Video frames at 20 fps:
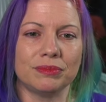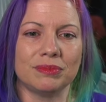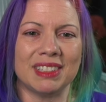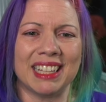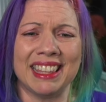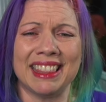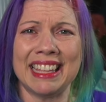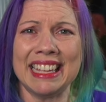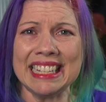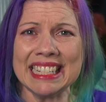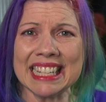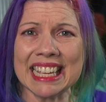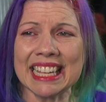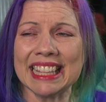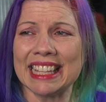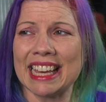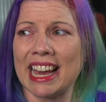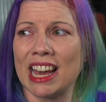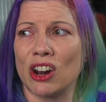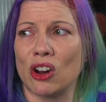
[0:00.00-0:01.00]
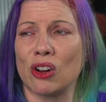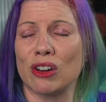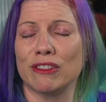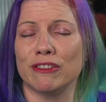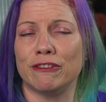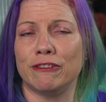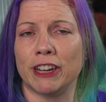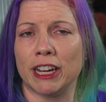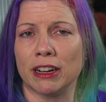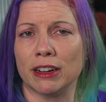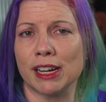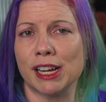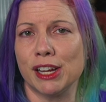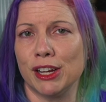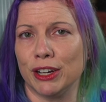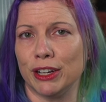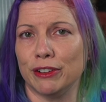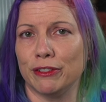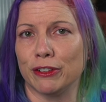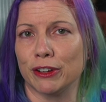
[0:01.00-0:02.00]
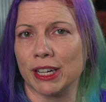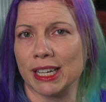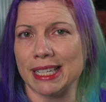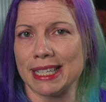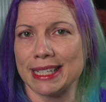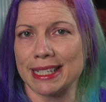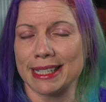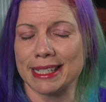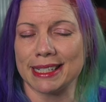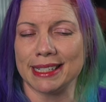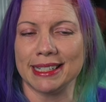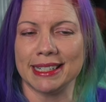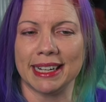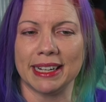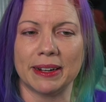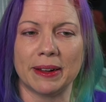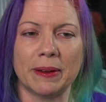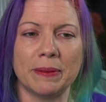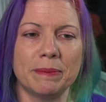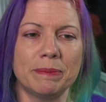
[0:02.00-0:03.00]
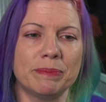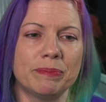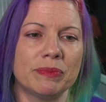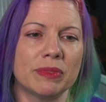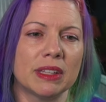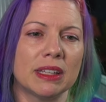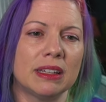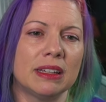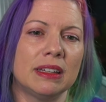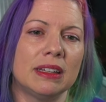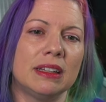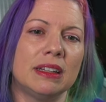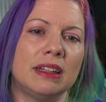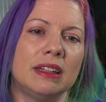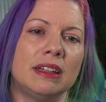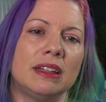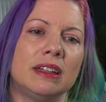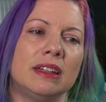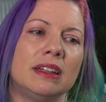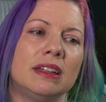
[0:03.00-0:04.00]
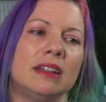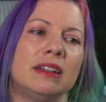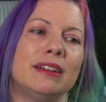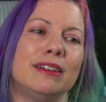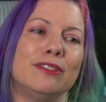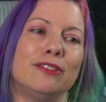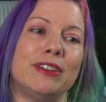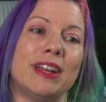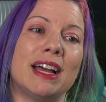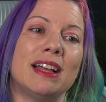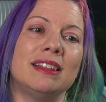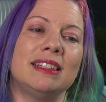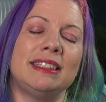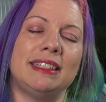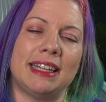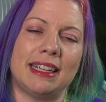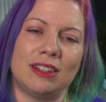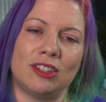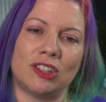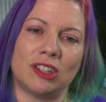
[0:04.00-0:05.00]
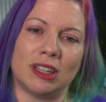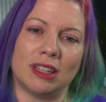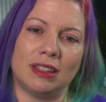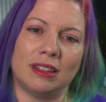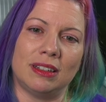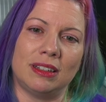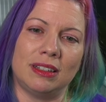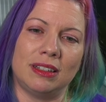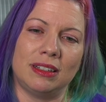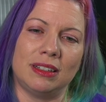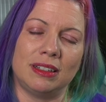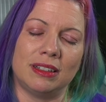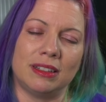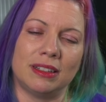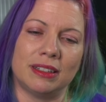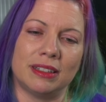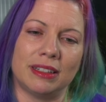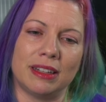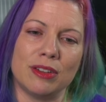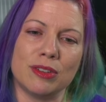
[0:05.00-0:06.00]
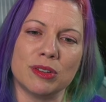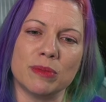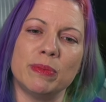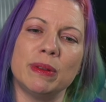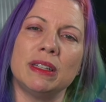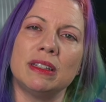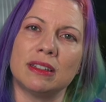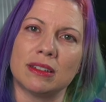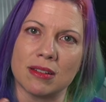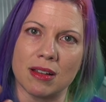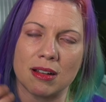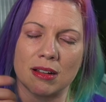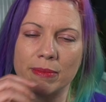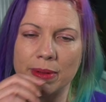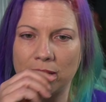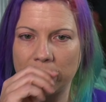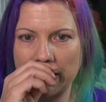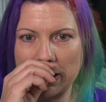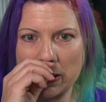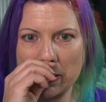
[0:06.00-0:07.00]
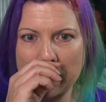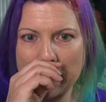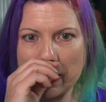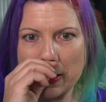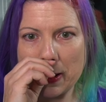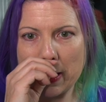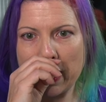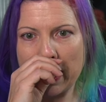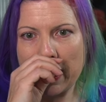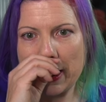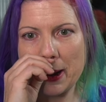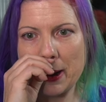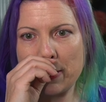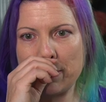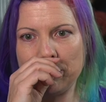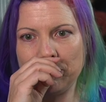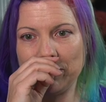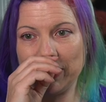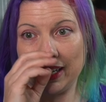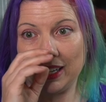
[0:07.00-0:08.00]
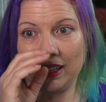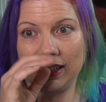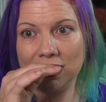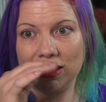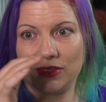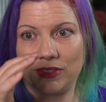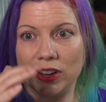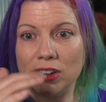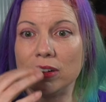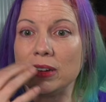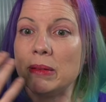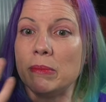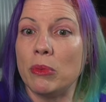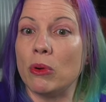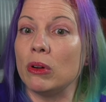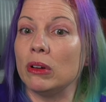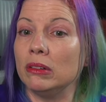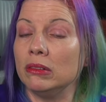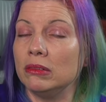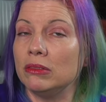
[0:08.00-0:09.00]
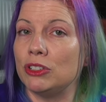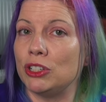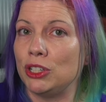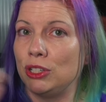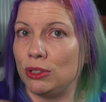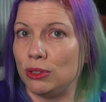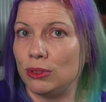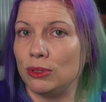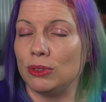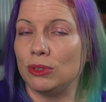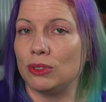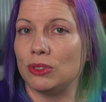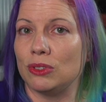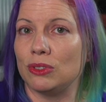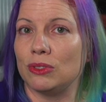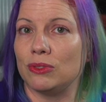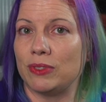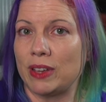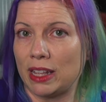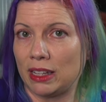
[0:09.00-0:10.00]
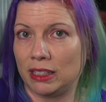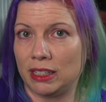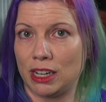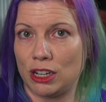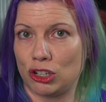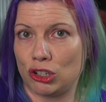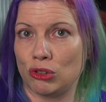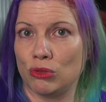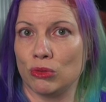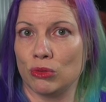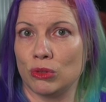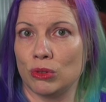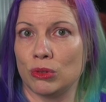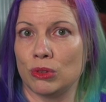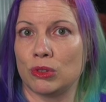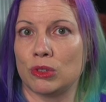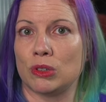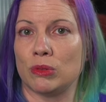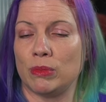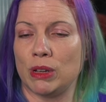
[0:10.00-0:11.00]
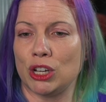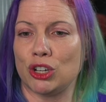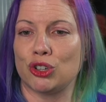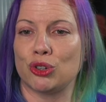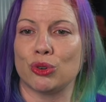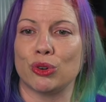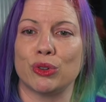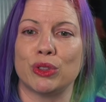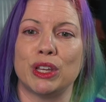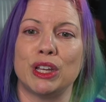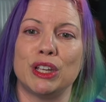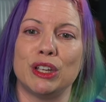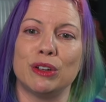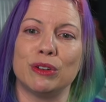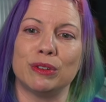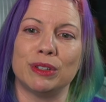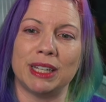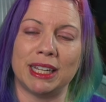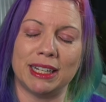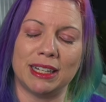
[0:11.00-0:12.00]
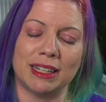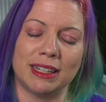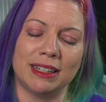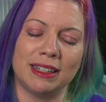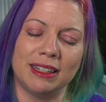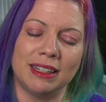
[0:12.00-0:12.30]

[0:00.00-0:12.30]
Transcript: Things like that are very good for consistent data. Validation. There's a bit to talk about here. It is very important to use validation rules to make sure that your data